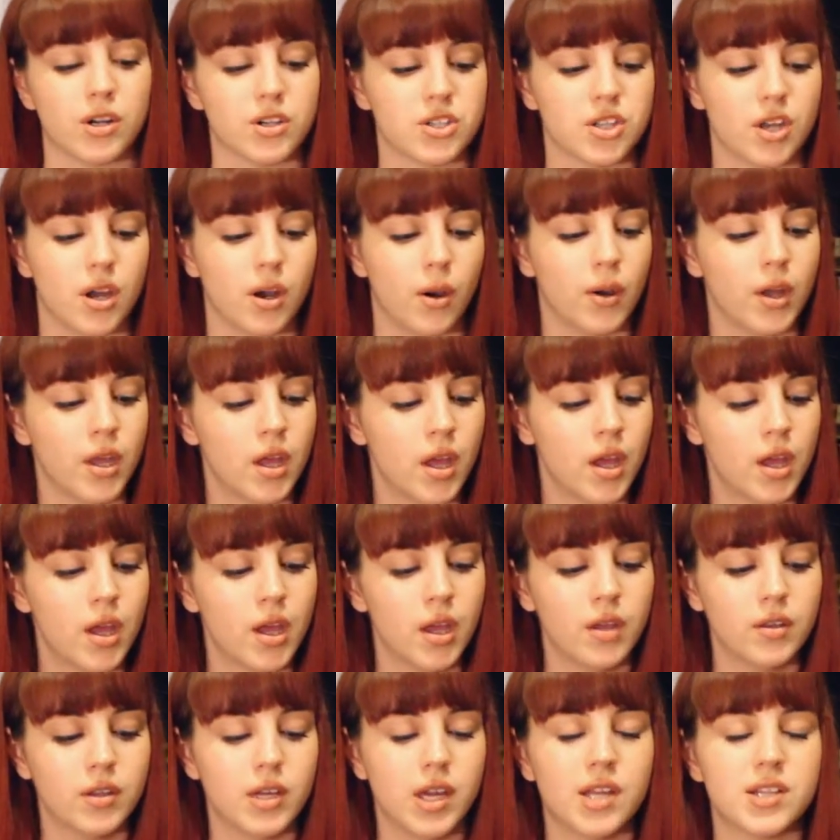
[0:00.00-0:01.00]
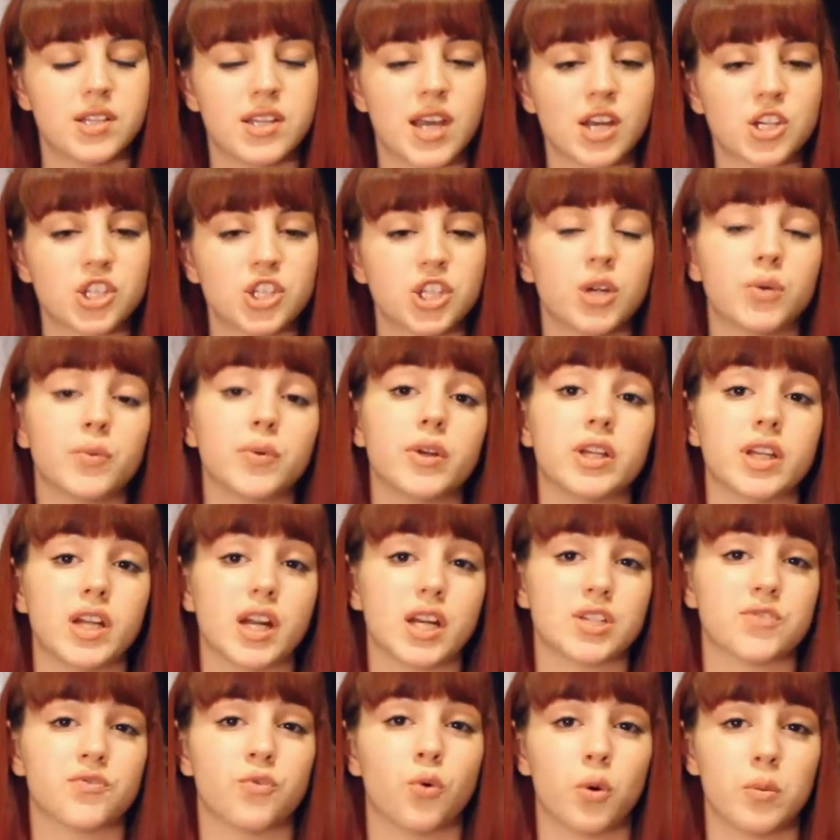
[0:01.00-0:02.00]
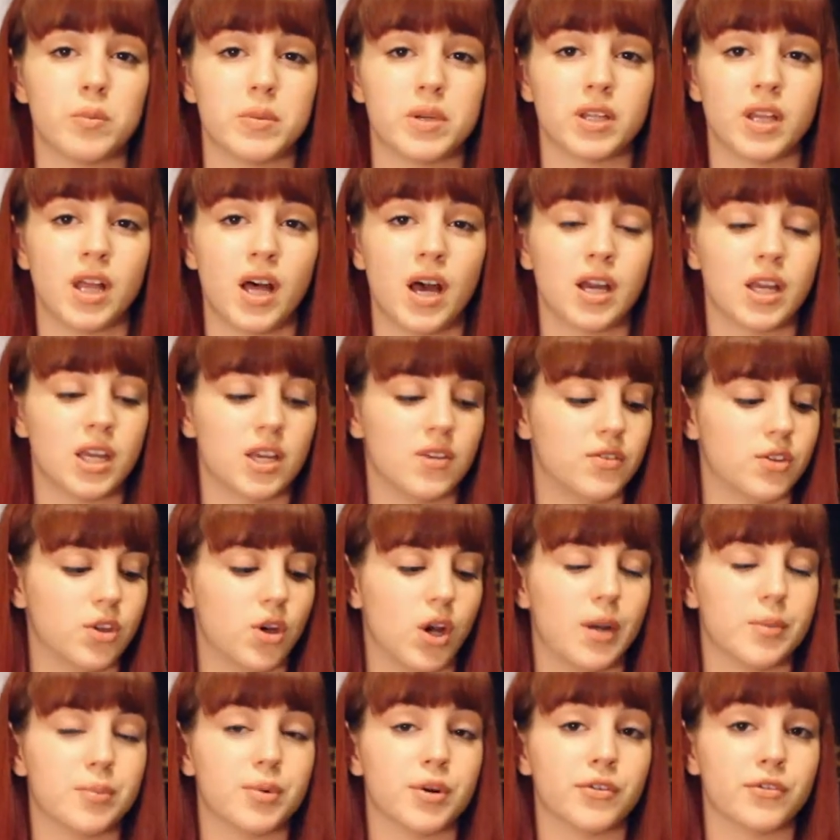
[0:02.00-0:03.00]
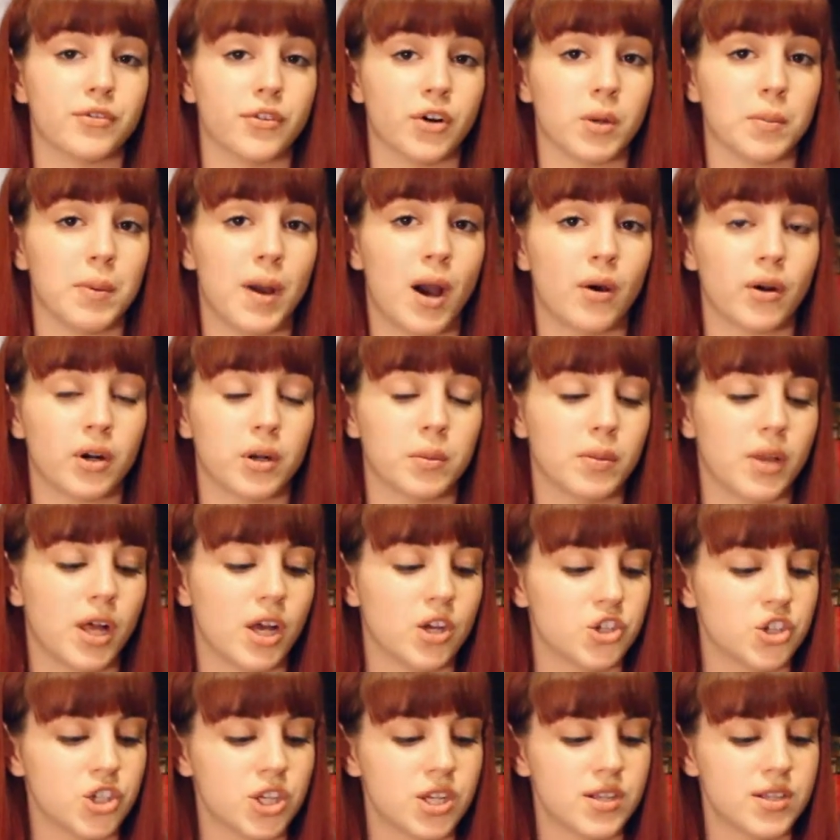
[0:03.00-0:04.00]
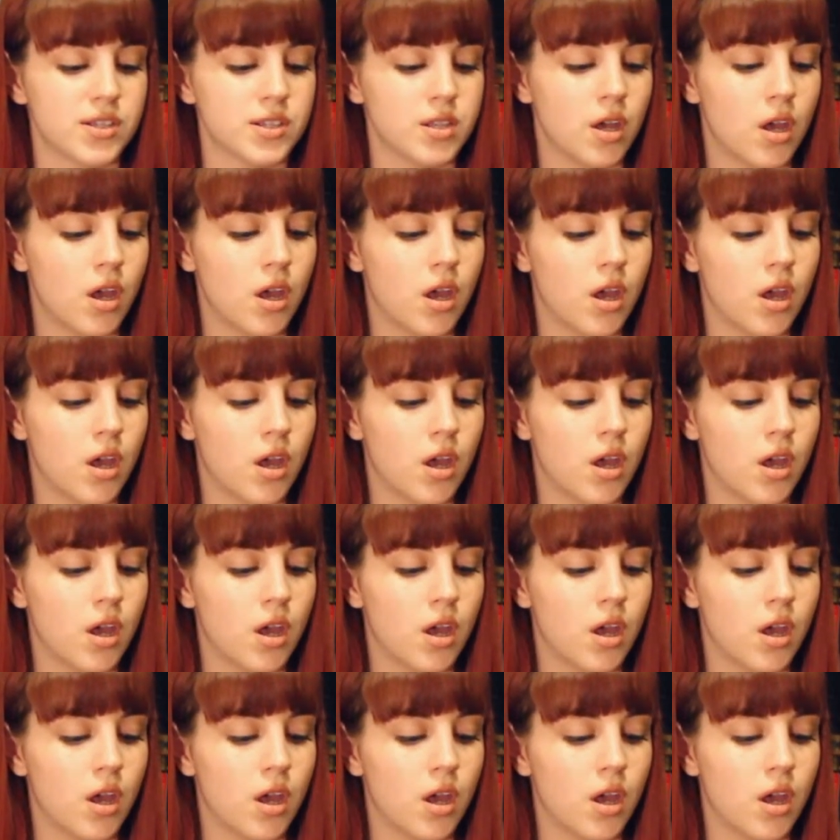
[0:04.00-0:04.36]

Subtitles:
So it's actually a really nice formula, even though I prefer powder blushes.